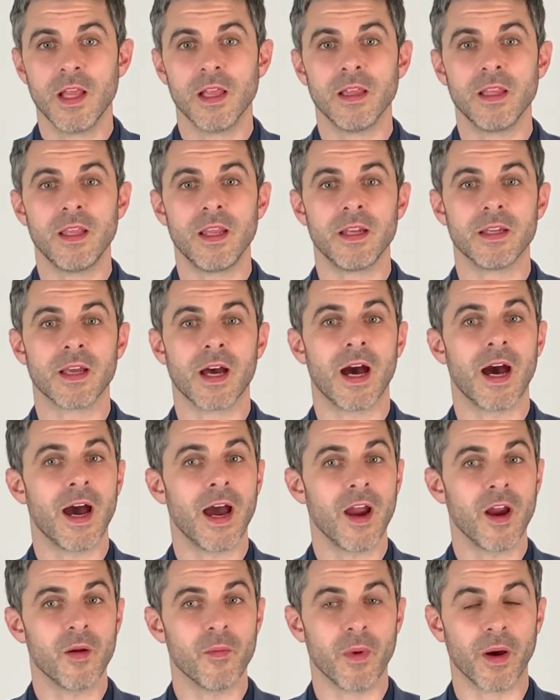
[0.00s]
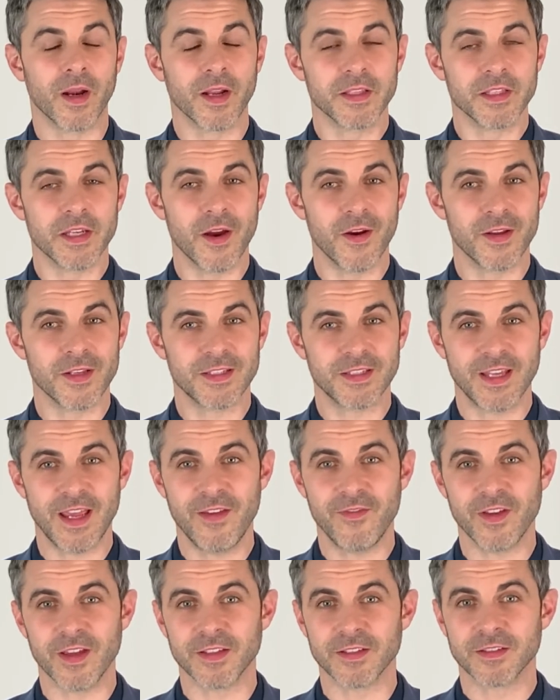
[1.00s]
leading to higher monetary
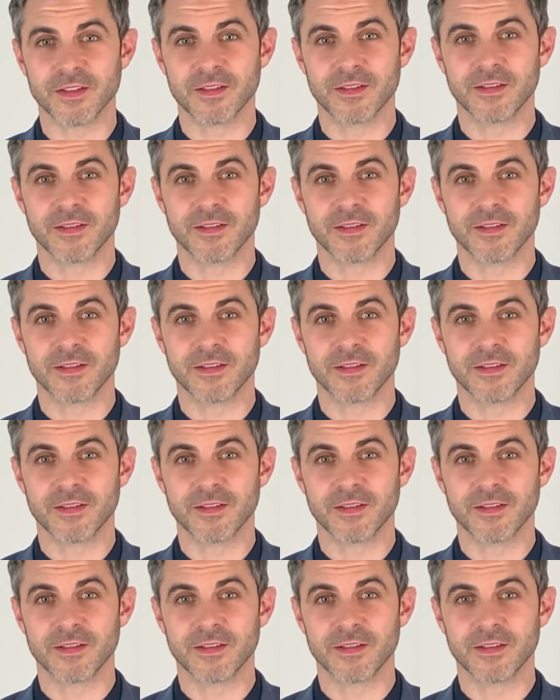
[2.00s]
savings.